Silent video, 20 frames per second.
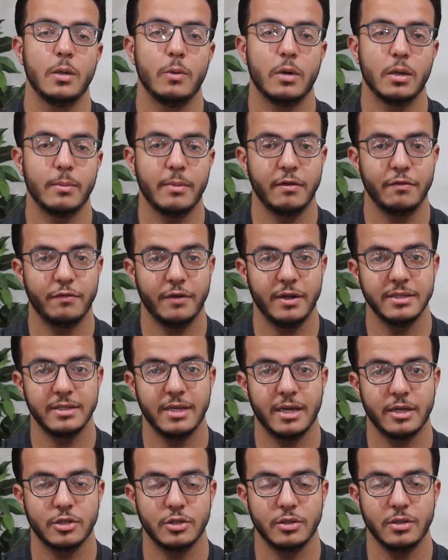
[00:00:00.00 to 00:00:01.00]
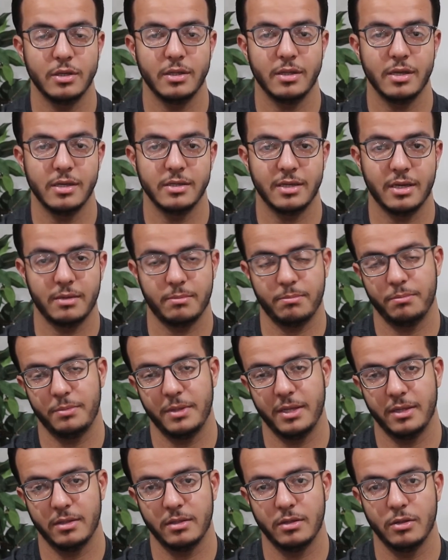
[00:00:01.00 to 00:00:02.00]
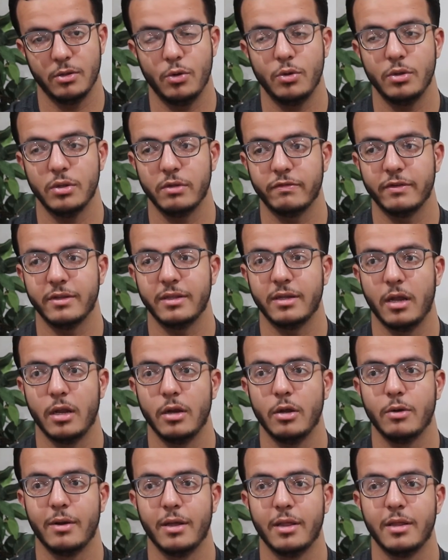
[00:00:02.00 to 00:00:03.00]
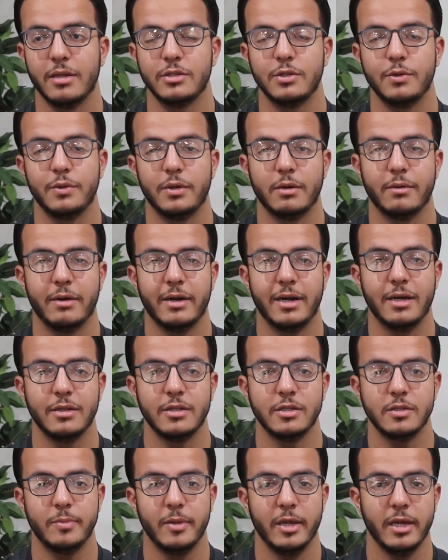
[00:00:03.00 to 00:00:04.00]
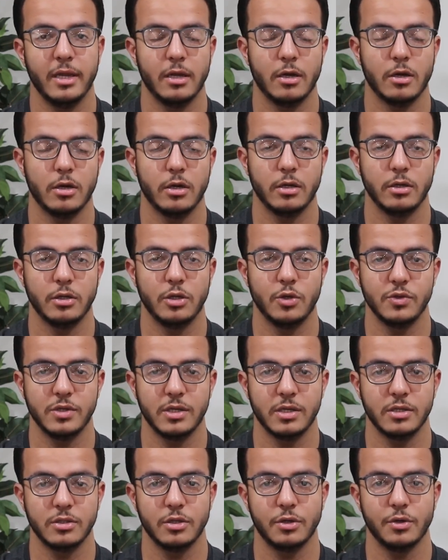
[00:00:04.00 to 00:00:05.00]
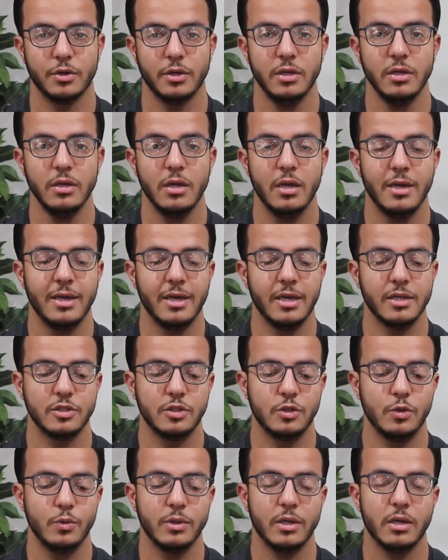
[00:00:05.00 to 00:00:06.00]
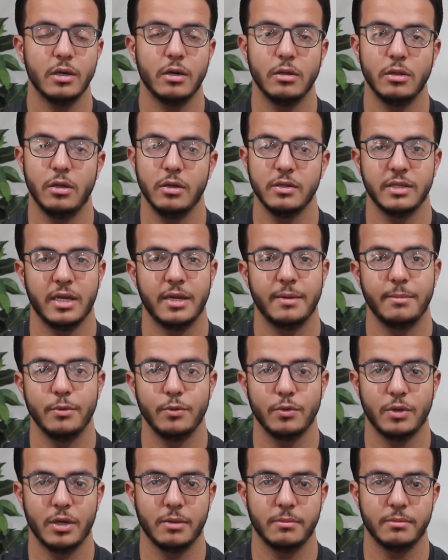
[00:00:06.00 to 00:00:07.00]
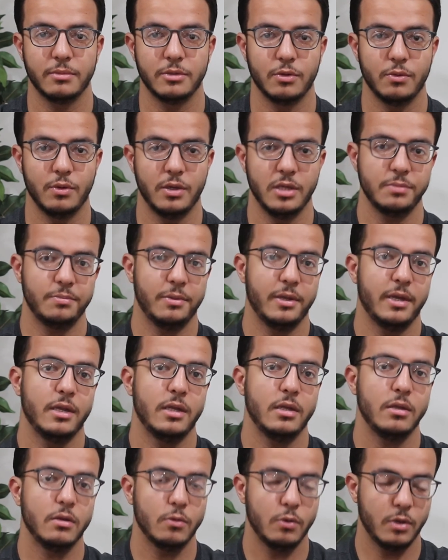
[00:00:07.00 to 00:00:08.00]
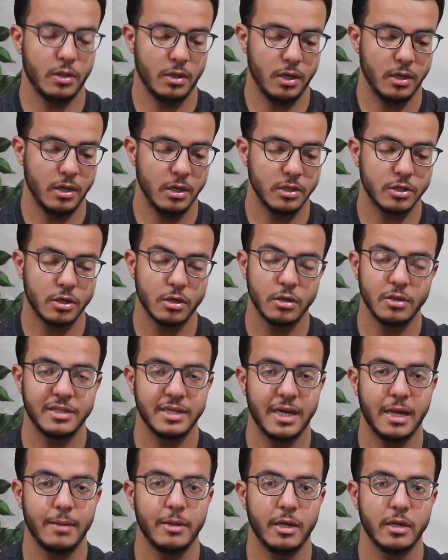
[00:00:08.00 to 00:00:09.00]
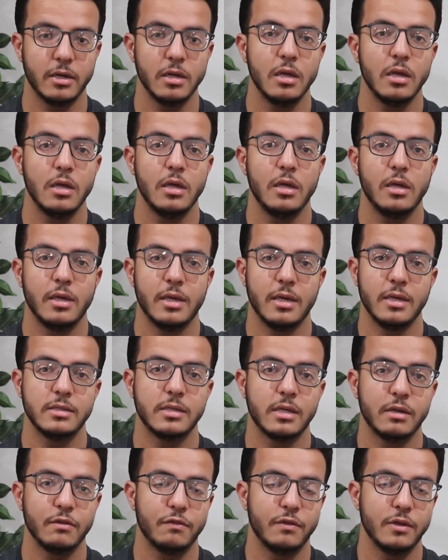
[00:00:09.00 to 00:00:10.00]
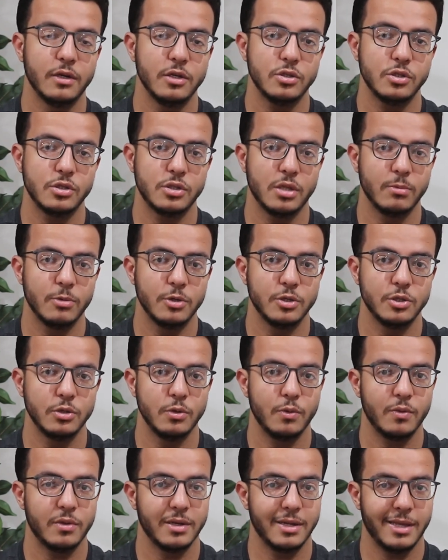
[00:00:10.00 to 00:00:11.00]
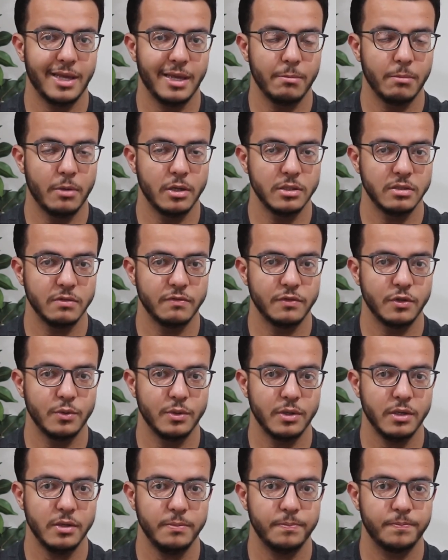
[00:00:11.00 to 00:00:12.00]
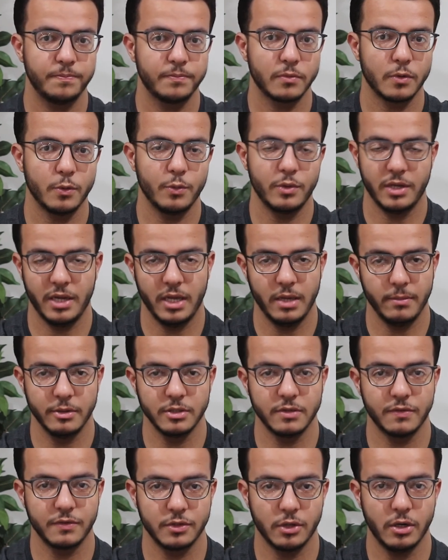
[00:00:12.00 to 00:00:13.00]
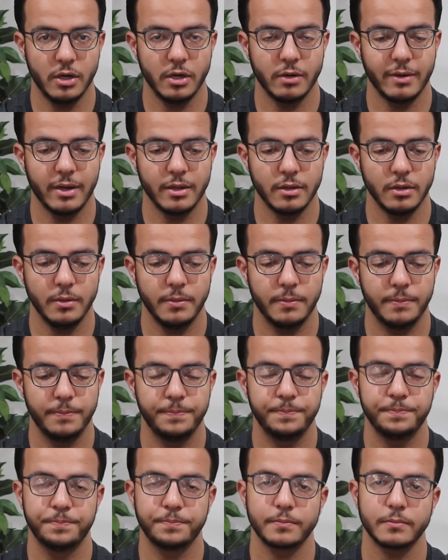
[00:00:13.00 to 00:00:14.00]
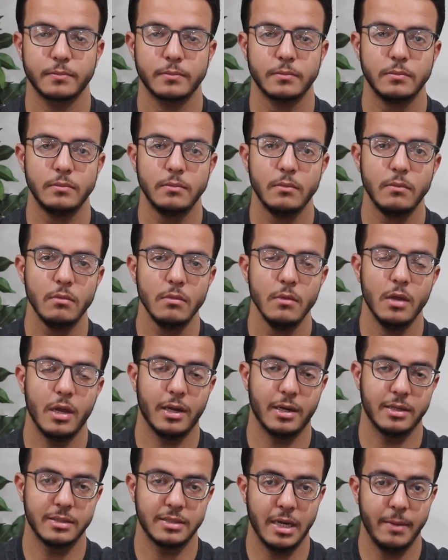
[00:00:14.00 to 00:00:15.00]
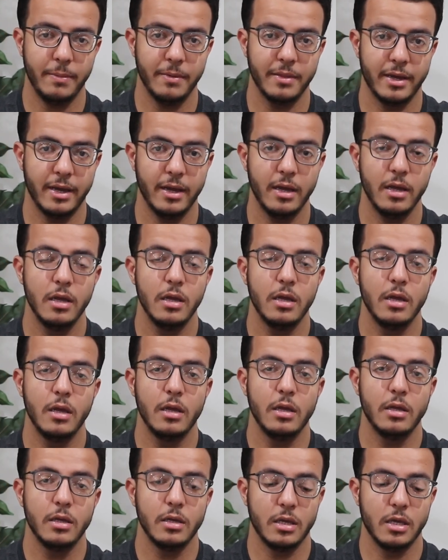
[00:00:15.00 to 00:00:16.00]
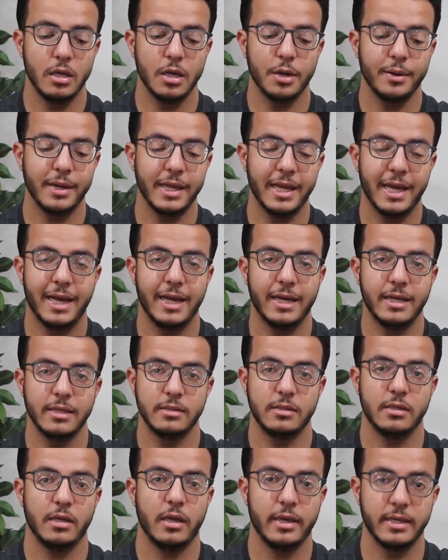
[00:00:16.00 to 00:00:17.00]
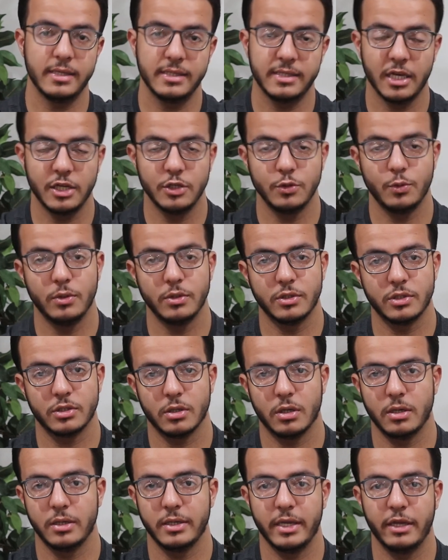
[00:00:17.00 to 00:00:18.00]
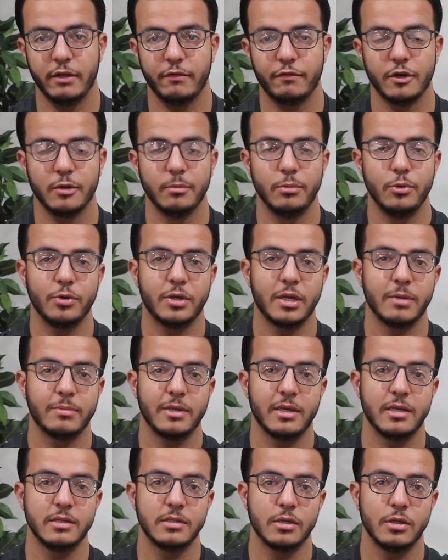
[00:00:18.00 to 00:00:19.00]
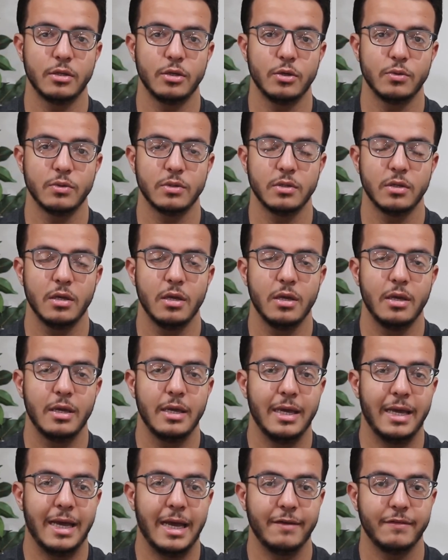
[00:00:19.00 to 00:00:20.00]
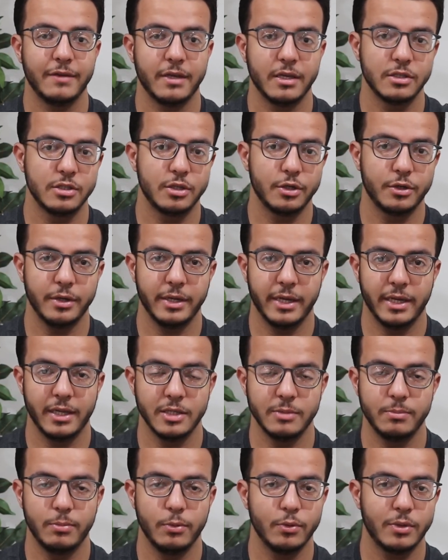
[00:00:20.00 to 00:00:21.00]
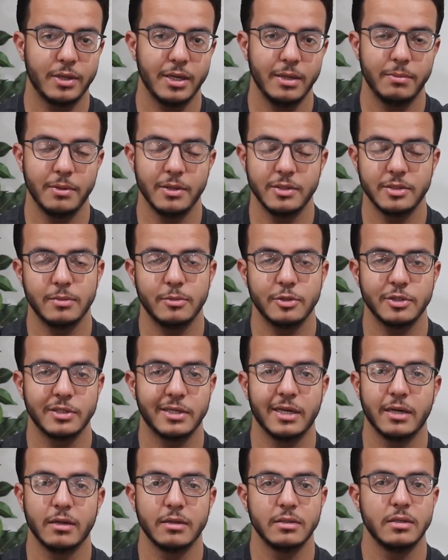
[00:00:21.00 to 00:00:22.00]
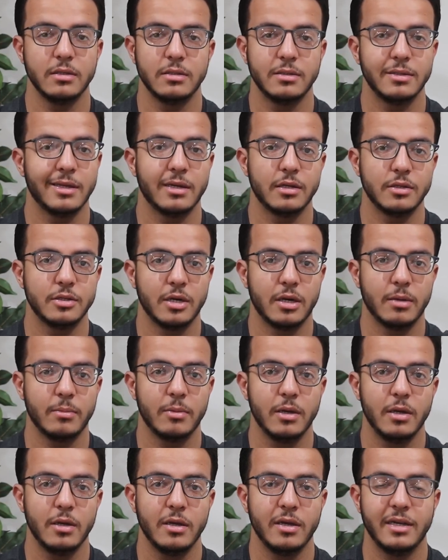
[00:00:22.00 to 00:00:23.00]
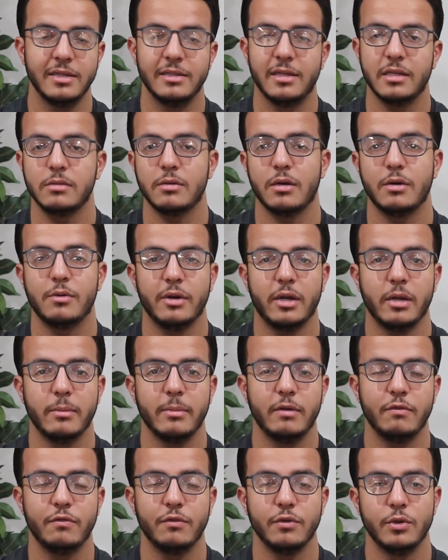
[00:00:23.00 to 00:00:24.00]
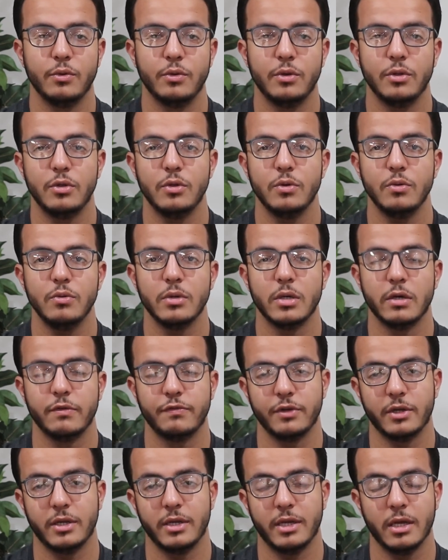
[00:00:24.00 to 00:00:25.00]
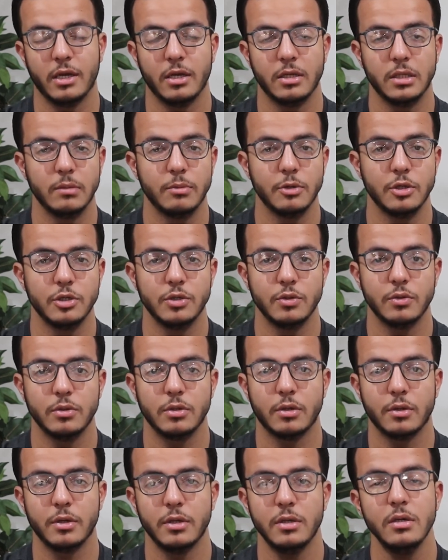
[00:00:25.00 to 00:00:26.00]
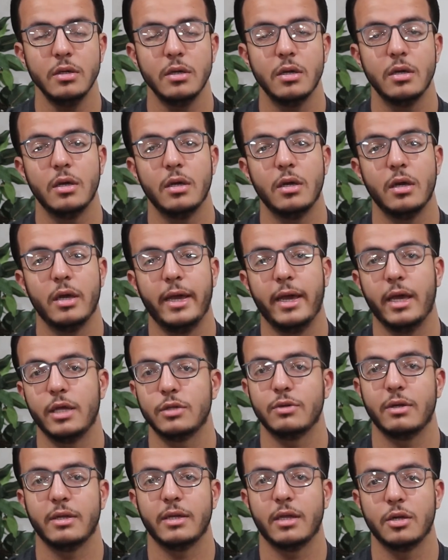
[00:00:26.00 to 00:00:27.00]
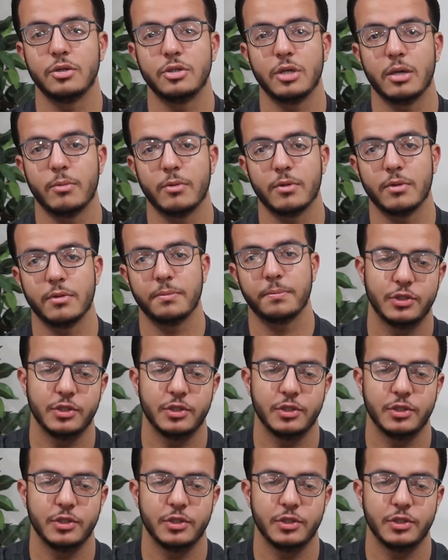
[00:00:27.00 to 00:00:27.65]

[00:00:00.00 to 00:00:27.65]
One of my friends actually is that the only friend that I know rather that's doing it right now that's planning on using his degree is doing it alongside a boot camp. So he's planning in his current timeline, he's going to finish WGU within 8 months of doing it, within 8 months of starting rather. And on top of that, he already has a scheduled start date for a boot camp that he's going to use. Having his degree and his boot camp, he's almost guaranteed to get a job. And that's what I'd recommend for you to do if you're going to get a WGU degree and try to get a job with it.